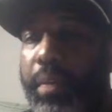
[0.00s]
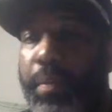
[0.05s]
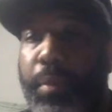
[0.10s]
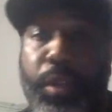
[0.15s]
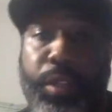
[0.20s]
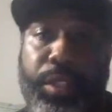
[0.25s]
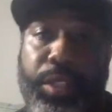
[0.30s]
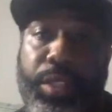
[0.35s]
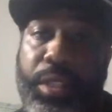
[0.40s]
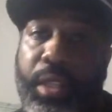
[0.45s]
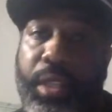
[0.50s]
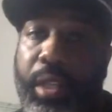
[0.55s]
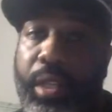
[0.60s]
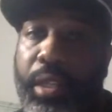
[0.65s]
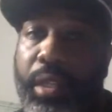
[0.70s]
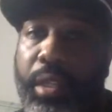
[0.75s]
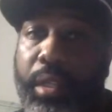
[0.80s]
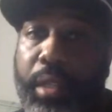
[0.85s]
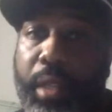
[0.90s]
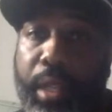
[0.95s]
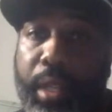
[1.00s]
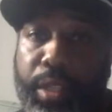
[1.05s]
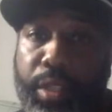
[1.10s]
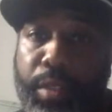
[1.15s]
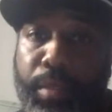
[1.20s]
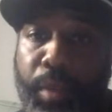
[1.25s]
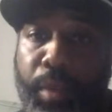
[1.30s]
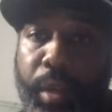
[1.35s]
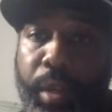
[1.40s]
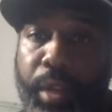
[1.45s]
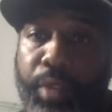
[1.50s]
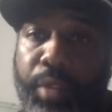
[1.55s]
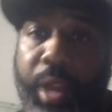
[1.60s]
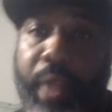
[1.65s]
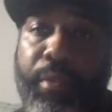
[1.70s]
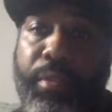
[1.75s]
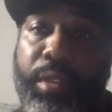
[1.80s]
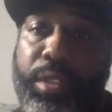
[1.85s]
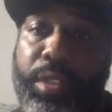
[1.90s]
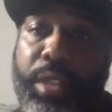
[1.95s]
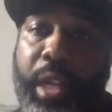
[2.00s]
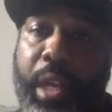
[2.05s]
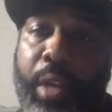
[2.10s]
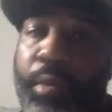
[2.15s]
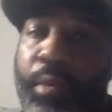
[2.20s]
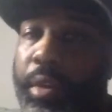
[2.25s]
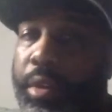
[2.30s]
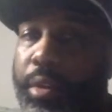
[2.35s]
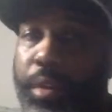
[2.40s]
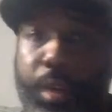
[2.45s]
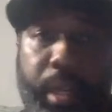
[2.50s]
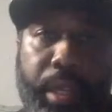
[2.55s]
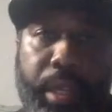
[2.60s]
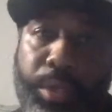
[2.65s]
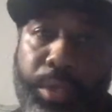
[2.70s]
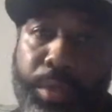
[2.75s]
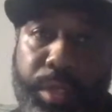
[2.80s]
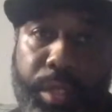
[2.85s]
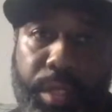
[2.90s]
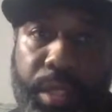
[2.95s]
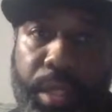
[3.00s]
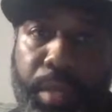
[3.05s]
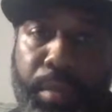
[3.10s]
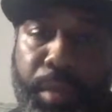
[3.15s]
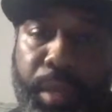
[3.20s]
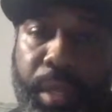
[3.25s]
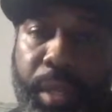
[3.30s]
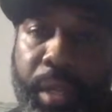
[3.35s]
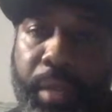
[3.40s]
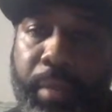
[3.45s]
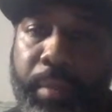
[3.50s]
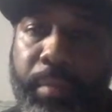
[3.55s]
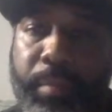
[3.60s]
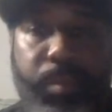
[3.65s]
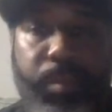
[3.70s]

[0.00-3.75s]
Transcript: purchasing any custom art, graphic design work, all you gotta do is just hit me up.